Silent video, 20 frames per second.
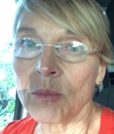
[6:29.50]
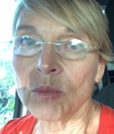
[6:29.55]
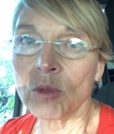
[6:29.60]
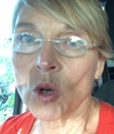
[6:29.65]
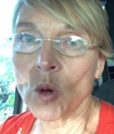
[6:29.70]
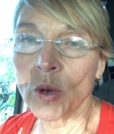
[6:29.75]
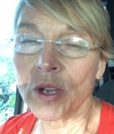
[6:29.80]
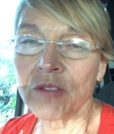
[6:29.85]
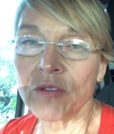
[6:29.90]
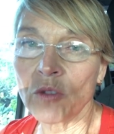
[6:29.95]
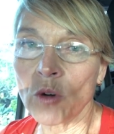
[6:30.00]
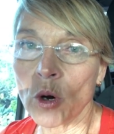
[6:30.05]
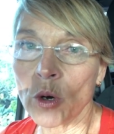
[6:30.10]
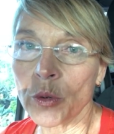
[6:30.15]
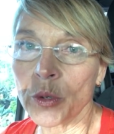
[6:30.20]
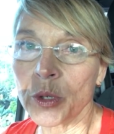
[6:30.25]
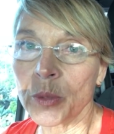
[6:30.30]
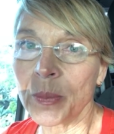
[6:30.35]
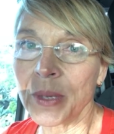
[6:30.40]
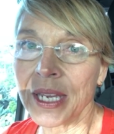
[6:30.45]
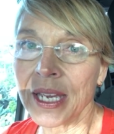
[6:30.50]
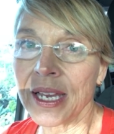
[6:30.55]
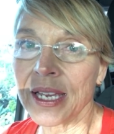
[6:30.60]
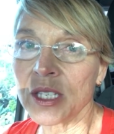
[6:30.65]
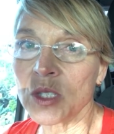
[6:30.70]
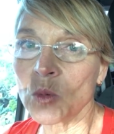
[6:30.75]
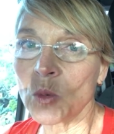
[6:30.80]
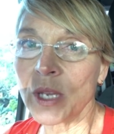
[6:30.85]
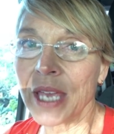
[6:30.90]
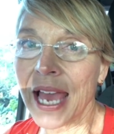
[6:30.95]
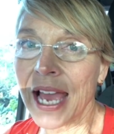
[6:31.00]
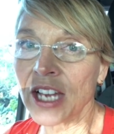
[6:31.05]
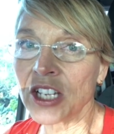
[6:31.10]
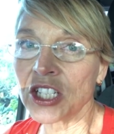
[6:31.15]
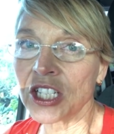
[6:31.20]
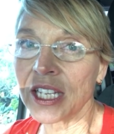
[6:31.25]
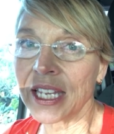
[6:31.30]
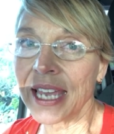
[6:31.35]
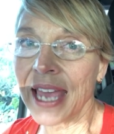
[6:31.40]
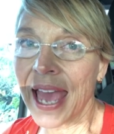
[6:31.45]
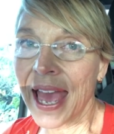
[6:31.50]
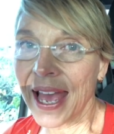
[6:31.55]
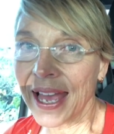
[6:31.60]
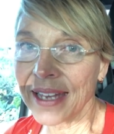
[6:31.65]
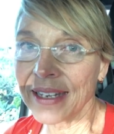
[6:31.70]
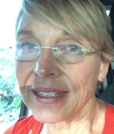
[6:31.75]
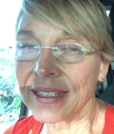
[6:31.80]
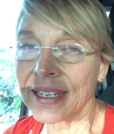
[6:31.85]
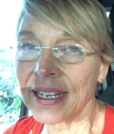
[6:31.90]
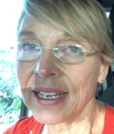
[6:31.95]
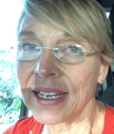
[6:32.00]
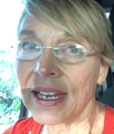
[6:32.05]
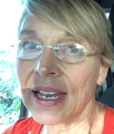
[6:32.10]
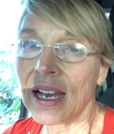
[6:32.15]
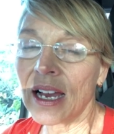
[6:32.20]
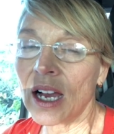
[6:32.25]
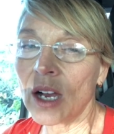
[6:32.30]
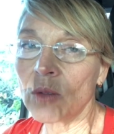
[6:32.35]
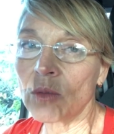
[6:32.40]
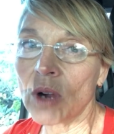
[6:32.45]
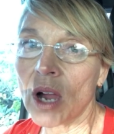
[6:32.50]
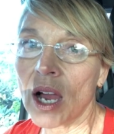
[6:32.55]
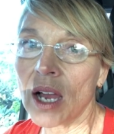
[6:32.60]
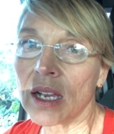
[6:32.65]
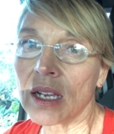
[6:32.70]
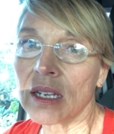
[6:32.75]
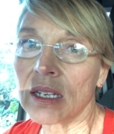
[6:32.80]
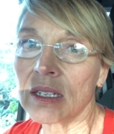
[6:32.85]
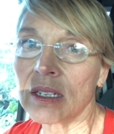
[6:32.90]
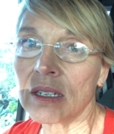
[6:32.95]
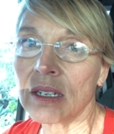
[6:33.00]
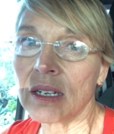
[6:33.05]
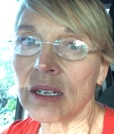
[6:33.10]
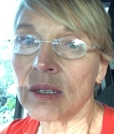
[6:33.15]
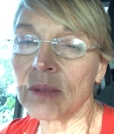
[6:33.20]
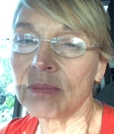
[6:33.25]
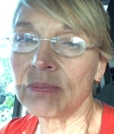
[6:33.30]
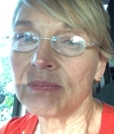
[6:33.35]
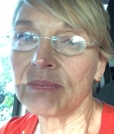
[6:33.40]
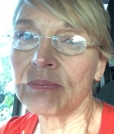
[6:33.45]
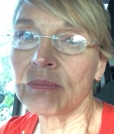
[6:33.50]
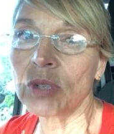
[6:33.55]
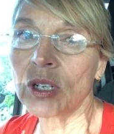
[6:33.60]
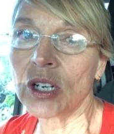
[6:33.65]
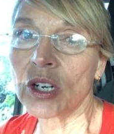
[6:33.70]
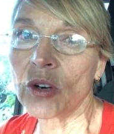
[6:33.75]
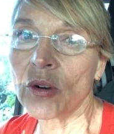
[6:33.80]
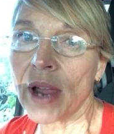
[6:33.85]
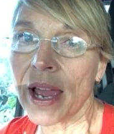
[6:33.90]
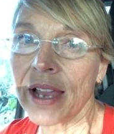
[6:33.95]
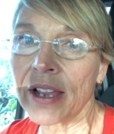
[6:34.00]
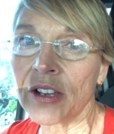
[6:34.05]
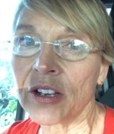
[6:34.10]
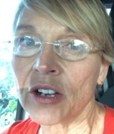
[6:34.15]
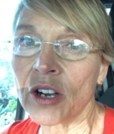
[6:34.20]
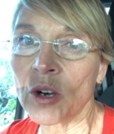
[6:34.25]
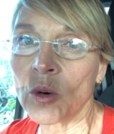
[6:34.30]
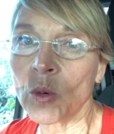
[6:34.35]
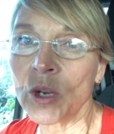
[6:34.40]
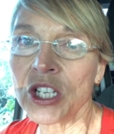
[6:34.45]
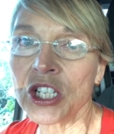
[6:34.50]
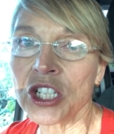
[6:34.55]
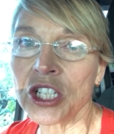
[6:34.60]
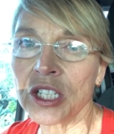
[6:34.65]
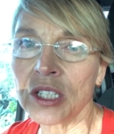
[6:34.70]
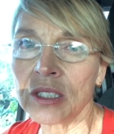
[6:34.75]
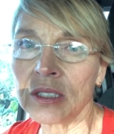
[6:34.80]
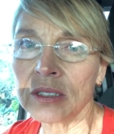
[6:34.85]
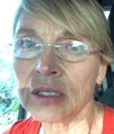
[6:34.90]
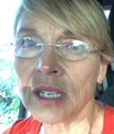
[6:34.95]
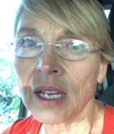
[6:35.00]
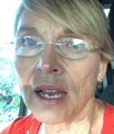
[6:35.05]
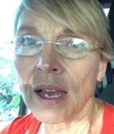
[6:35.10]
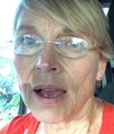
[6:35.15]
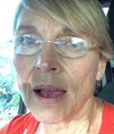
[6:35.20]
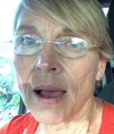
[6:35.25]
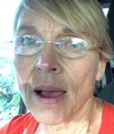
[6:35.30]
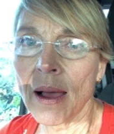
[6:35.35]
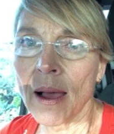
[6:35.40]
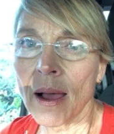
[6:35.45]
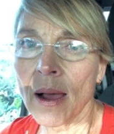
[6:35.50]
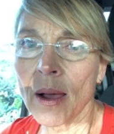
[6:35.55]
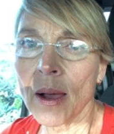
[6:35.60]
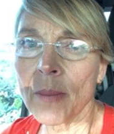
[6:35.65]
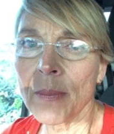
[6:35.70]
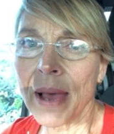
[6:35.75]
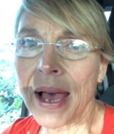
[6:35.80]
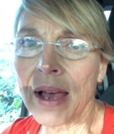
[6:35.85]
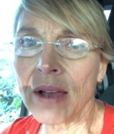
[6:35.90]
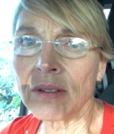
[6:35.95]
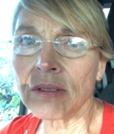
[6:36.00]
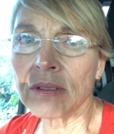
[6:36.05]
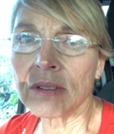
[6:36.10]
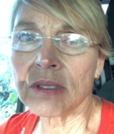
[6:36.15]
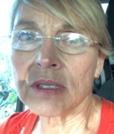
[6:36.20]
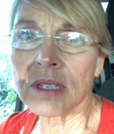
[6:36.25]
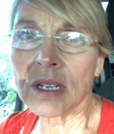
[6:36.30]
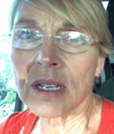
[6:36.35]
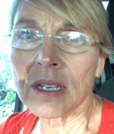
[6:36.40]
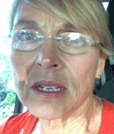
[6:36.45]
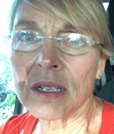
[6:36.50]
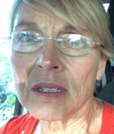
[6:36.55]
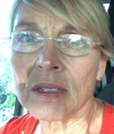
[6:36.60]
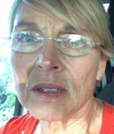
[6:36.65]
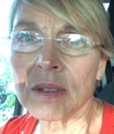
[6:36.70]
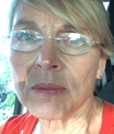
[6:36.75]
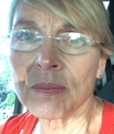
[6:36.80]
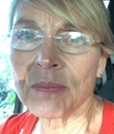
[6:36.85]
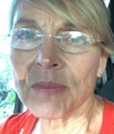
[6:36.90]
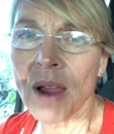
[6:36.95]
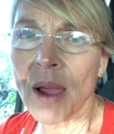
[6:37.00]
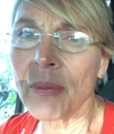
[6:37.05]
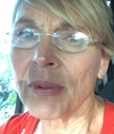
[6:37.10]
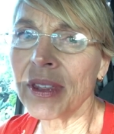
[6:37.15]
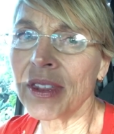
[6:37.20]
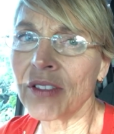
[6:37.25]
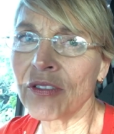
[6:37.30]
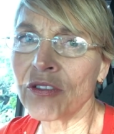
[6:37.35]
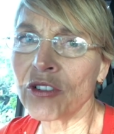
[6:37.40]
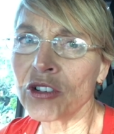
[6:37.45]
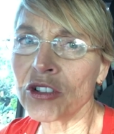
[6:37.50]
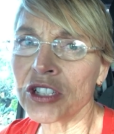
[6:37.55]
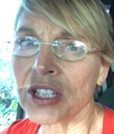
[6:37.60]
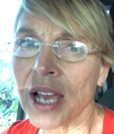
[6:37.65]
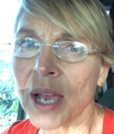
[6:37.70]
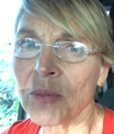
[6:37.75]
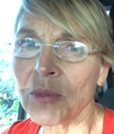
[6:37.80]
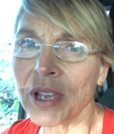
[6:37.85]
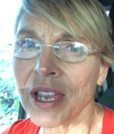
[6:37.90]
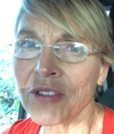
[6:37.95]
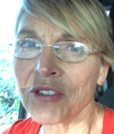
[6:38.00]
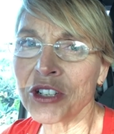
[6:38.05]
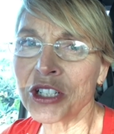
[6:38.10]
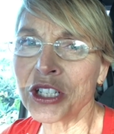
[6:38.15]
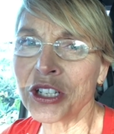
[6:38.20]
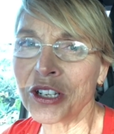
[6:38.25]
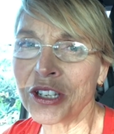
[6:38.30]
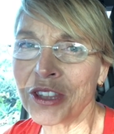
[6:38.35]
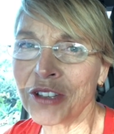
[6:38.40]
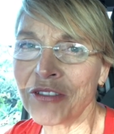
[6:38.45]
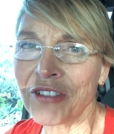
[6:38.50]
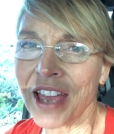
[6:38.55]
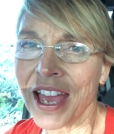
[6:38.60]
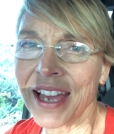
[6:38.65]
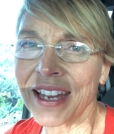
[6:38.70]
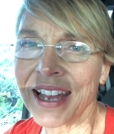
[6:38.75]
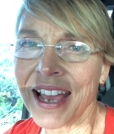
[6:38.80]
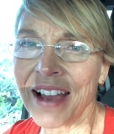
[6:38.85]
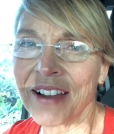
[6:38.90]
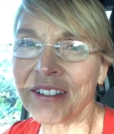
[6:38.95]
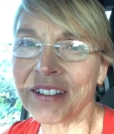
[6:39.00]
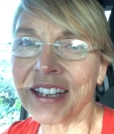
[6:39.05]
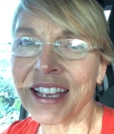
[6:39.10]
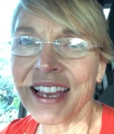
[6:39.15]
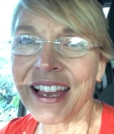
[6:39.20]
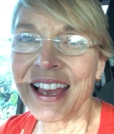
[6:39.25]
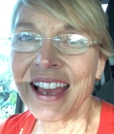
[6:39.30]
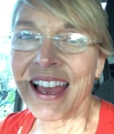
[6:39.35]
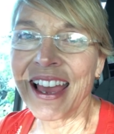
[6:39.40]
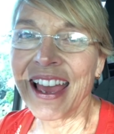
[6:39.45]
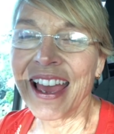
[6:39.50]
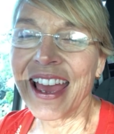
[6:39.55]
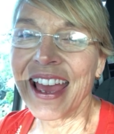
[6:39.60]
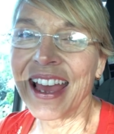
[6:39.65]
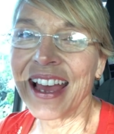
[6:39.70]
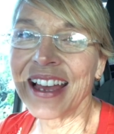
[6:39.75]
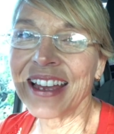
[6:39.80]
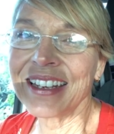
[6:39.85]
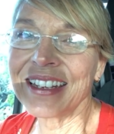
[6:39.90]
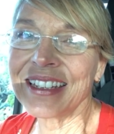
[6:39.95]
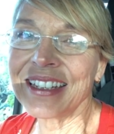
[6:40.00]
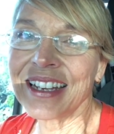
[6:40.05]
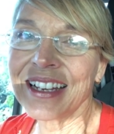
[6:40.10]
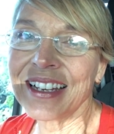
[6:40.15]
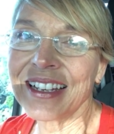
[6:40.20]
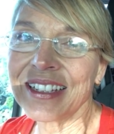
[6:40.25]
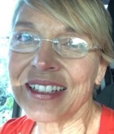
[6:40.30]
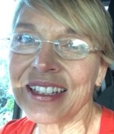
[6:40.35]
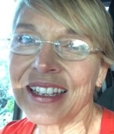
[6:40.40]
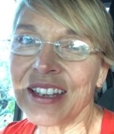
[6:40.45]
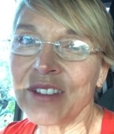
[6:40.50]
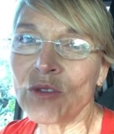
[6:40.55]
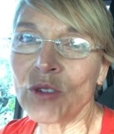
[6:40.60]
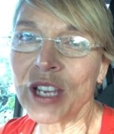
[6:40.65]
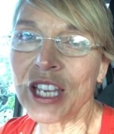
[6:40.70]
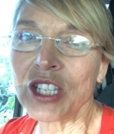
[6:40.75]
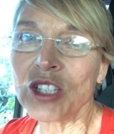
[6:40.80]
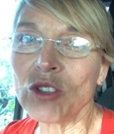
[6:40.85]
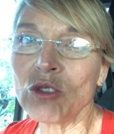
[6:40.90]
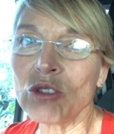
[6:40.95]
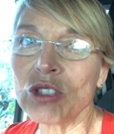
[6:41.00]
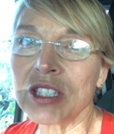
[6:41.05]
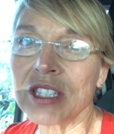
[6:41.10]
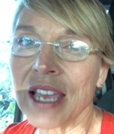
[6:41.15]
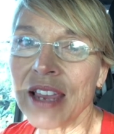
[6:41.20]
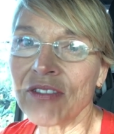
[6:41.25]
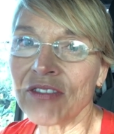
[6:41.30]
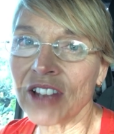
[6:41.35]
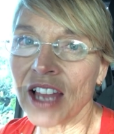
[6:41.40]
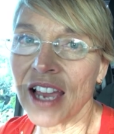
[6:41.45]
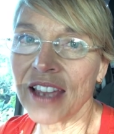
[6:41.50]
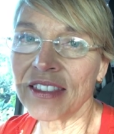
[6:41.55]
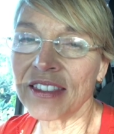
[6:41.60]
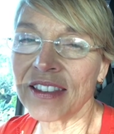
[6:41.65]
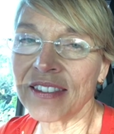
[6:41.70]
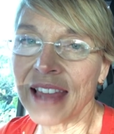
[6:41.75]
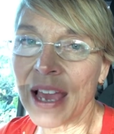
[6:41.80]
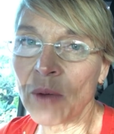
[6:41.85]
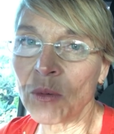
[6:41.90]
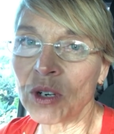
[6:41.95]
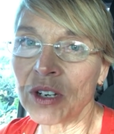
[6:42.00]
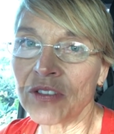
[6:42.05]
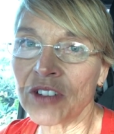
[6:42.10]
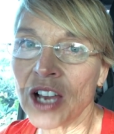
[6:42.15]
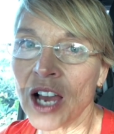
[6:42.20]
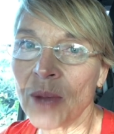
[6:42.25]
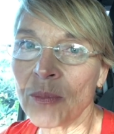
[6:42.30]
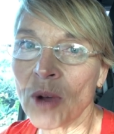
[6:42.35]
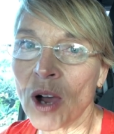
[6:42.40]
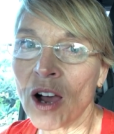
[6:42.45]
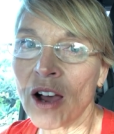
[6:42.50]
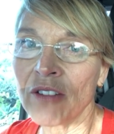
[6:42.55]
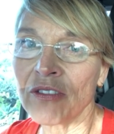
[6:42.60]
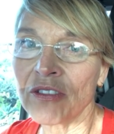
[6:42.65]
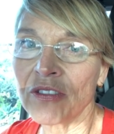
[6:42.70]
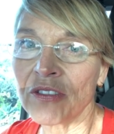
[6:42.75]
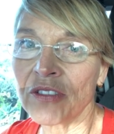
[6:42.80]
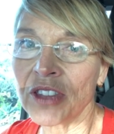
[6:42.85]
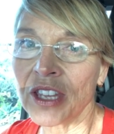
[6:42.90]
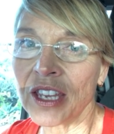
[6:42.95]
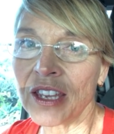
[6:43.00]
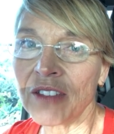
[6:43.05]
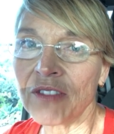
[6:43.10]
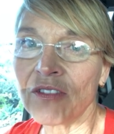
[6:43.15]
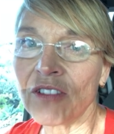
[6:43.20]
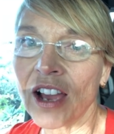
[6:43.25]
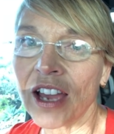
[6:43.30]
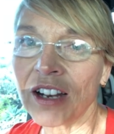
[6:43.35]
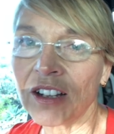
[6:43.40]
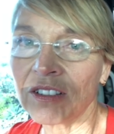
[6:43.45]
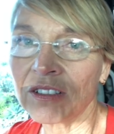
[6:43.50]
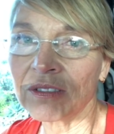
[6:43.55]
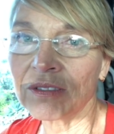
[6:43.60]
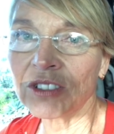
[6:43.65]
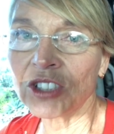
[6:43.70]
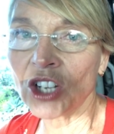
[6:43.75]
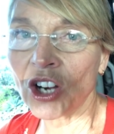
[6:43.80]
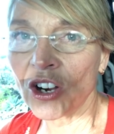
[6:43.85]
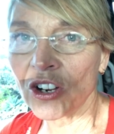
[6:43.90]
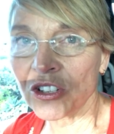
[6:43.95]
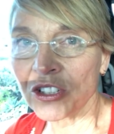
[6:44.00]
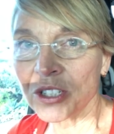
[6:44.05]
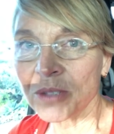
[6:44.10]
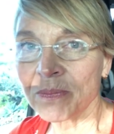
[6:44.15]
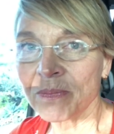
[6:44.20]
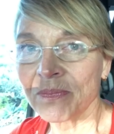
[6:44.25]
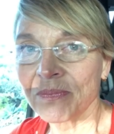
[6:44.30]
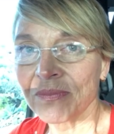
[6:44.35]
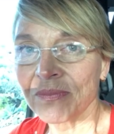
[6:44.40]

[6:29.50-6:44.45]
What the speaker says: going forward, because we actually had a rock put a crack in our windshield about probably the first time we ever took the van out. And if we had used Safe Light, then that would have come off of the final charge.